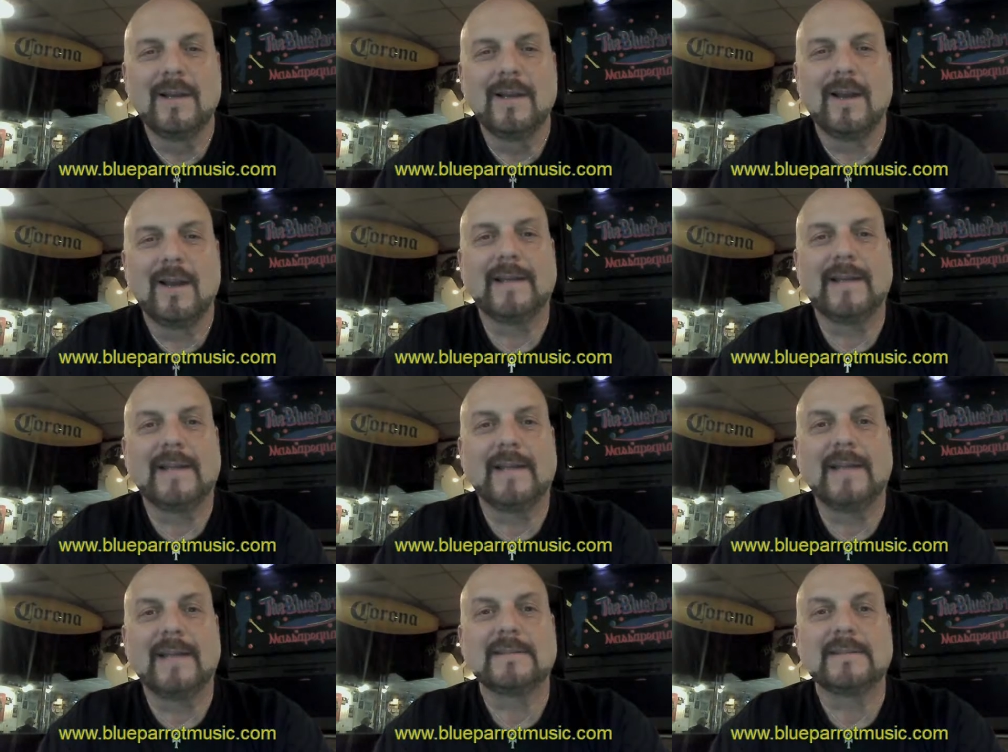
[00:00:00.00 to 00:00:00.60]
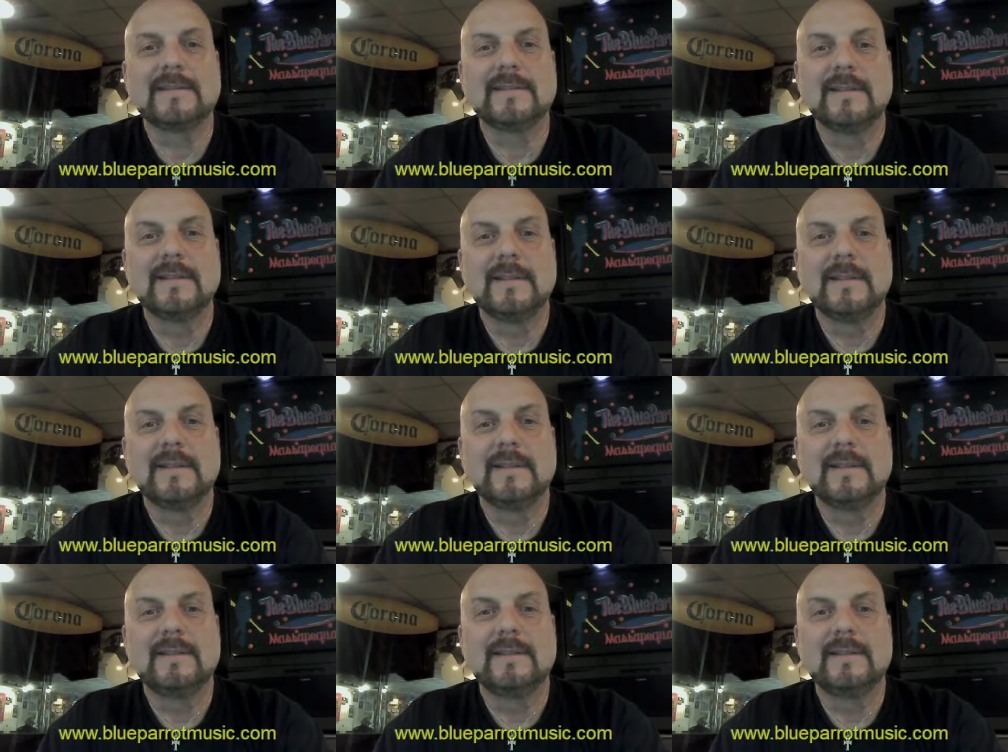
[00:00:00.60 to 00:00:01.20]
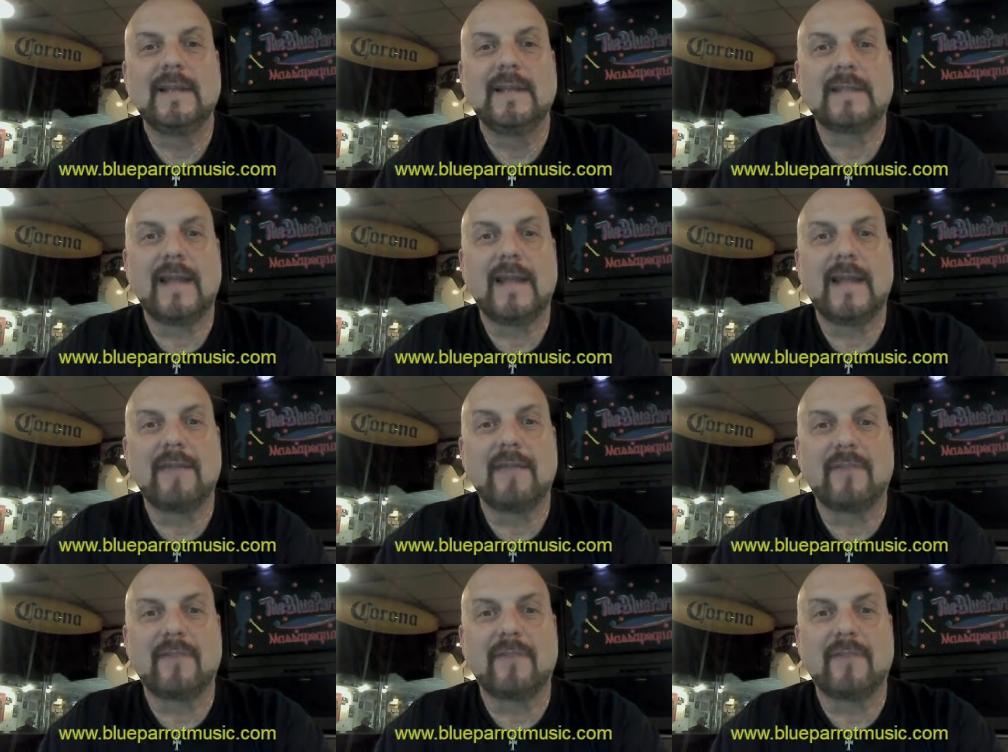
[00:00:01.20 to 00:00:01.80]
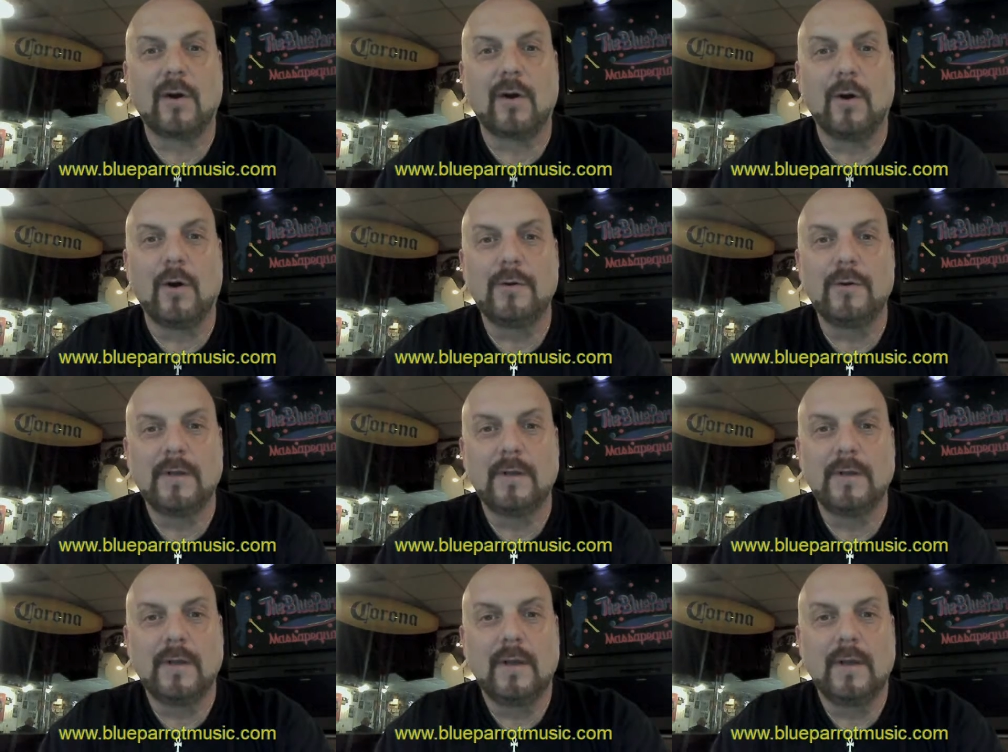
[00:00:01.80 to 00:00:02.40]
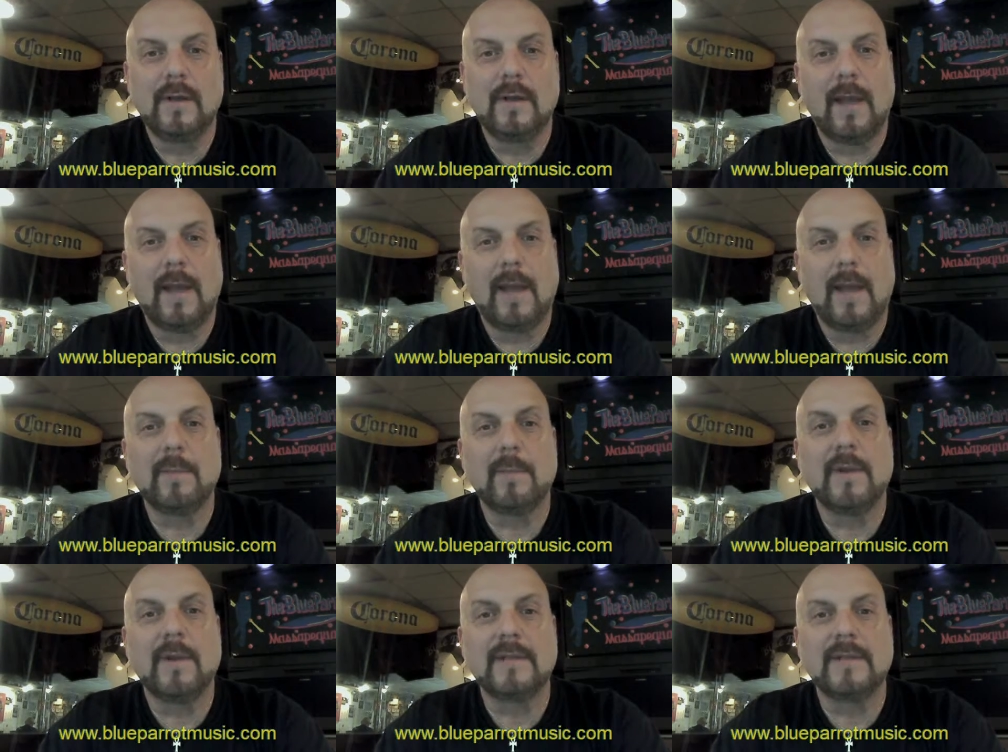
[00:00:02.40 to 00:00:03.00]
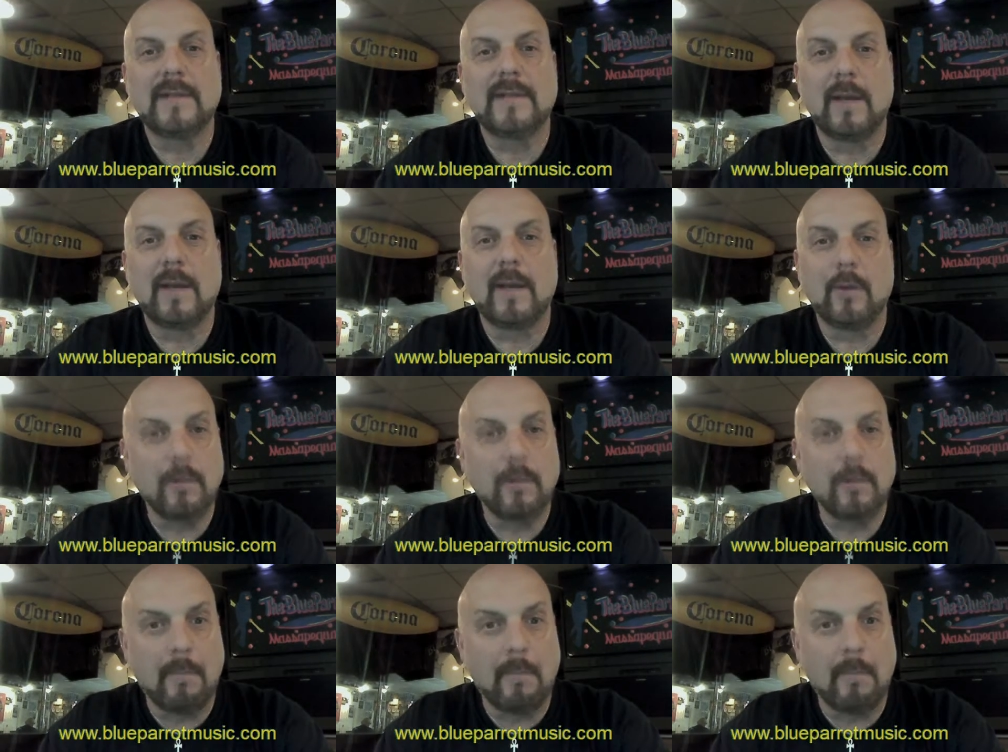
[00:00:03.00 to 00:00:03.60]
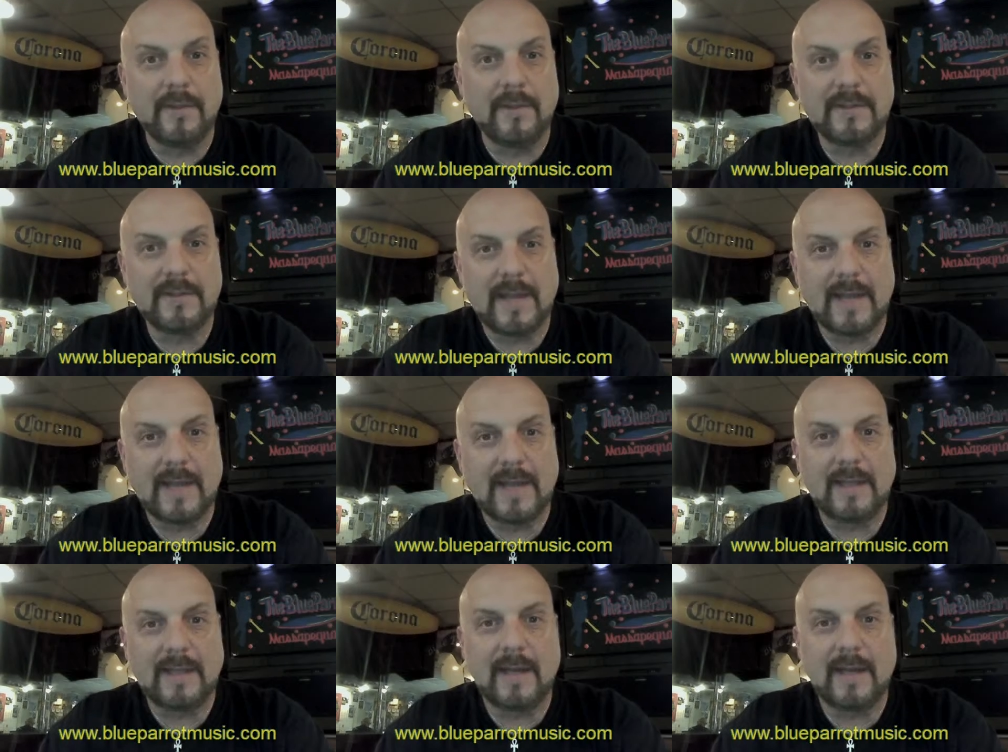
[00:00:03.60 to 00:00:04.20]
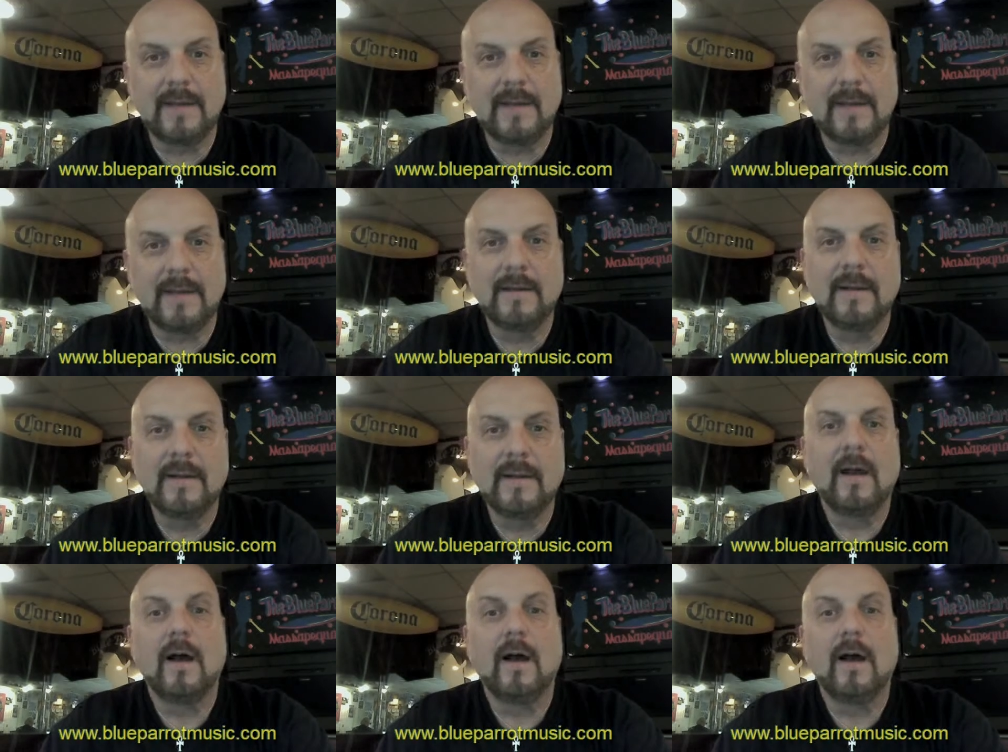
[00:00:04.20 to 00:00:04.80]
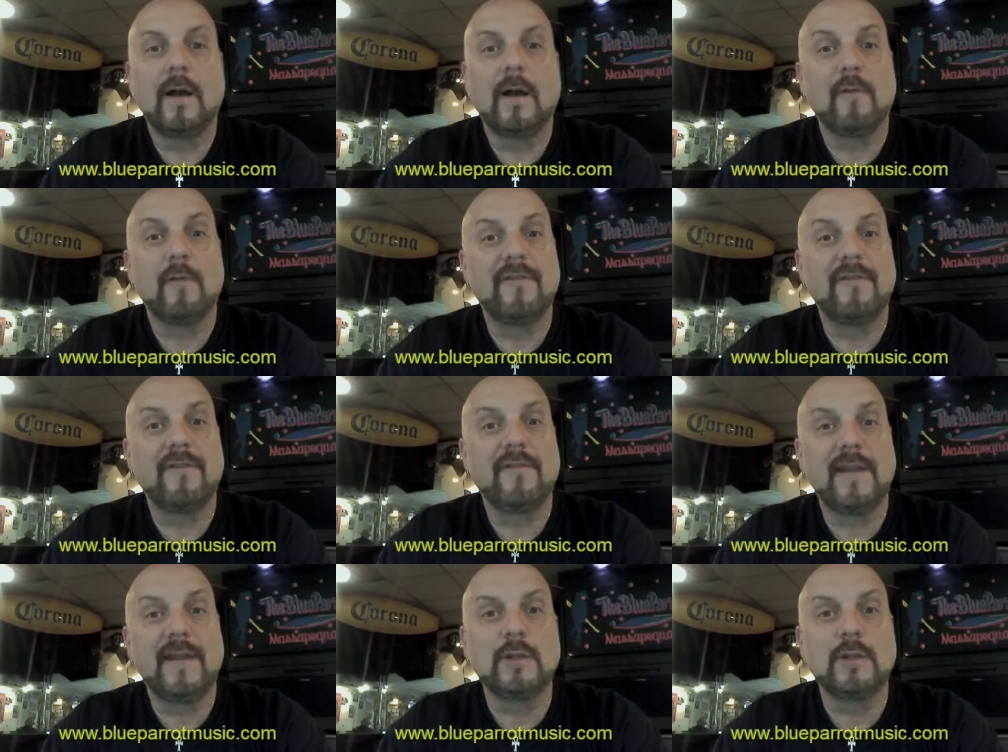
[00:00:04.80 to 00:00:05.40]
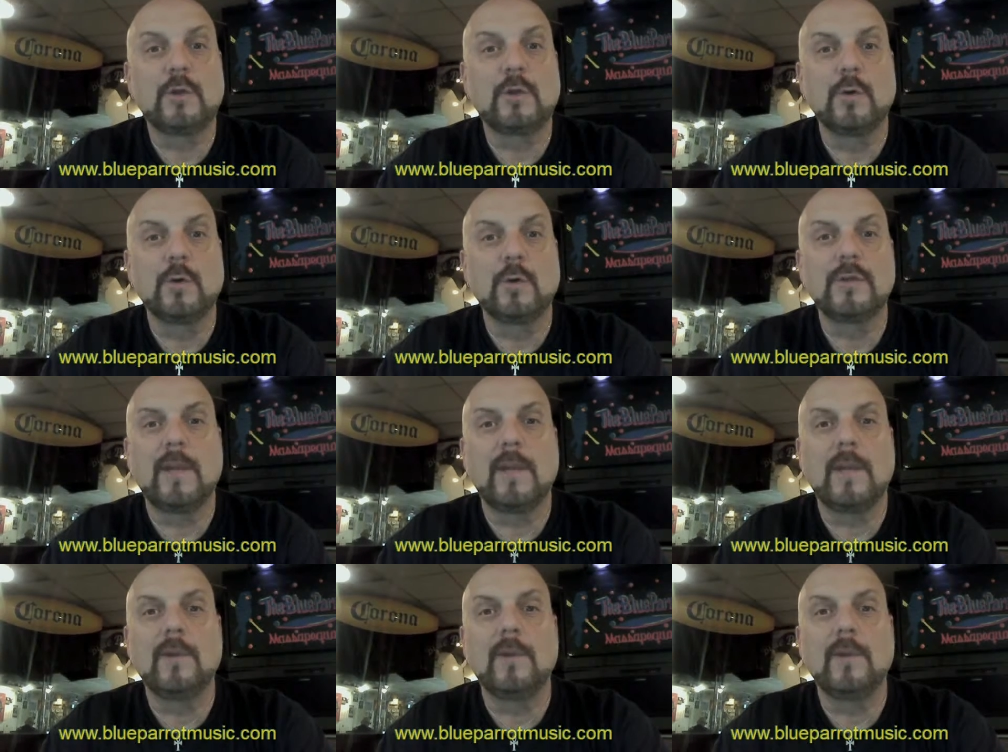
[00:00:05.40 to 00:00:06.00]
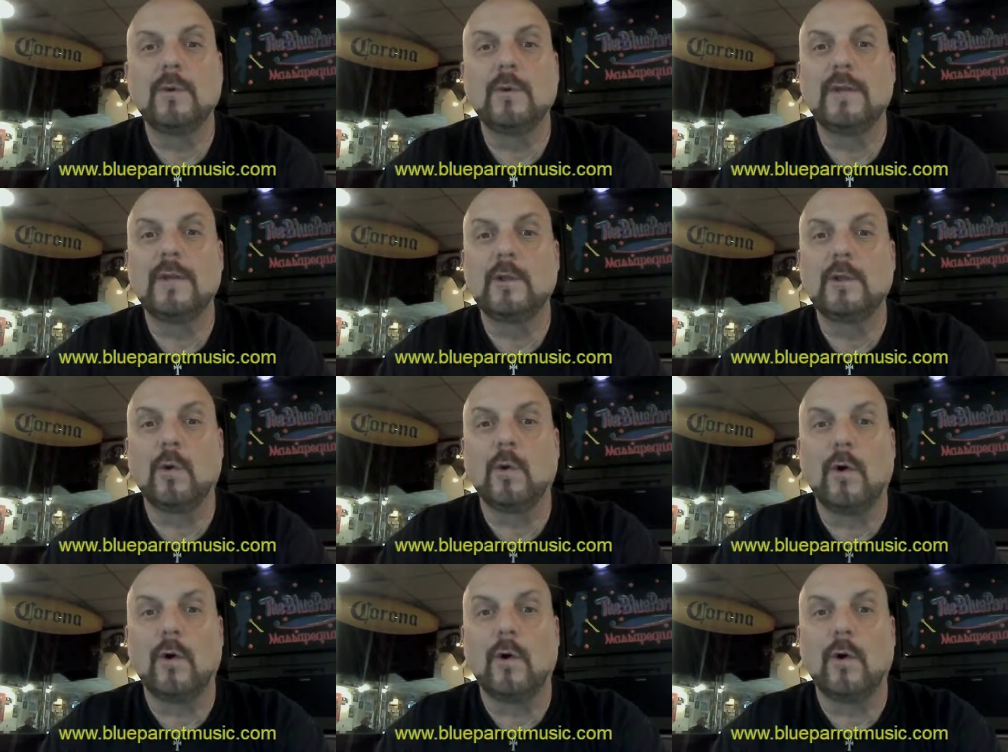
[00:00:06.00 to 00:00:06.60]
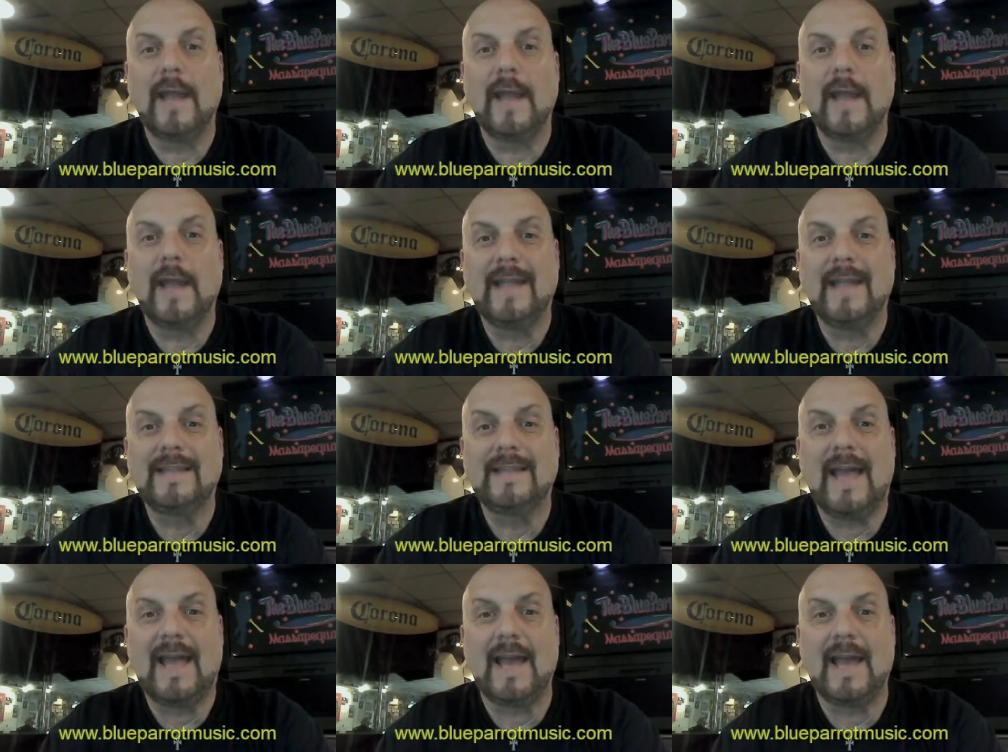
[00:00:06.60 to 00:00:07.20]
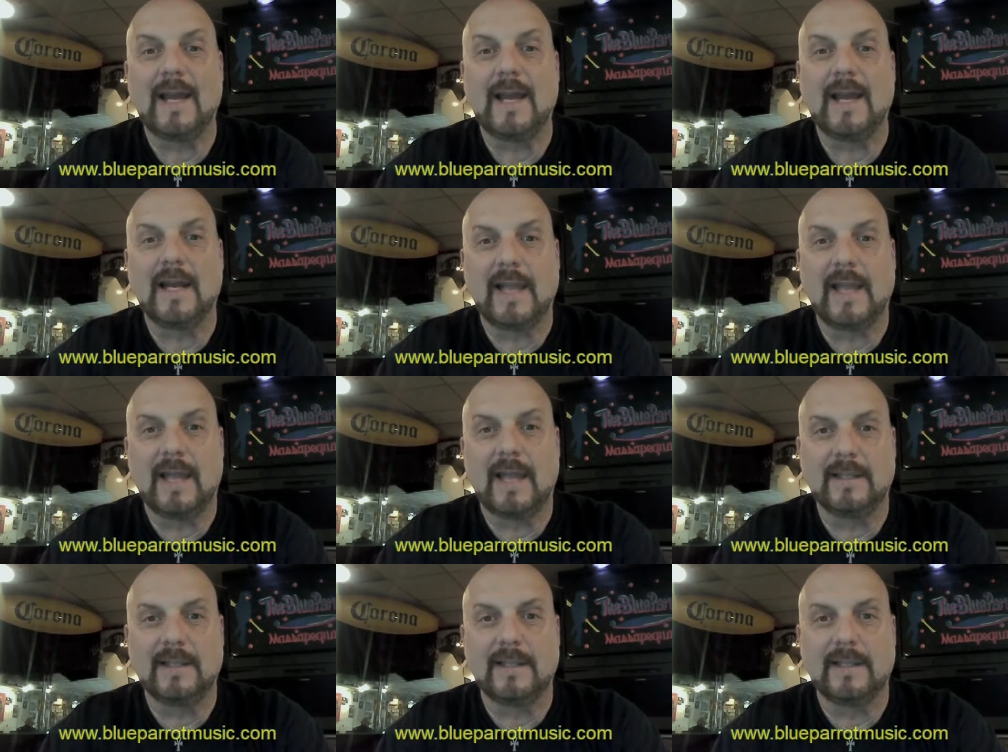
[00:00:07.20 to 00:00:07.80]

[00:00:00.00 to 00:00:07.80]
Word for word: All right, guys, see you tonight for the code. Happy Mother's Day, all you mothers out there. Uh, don't forget, this Tuesday we're doing the Dawn and Deanna again.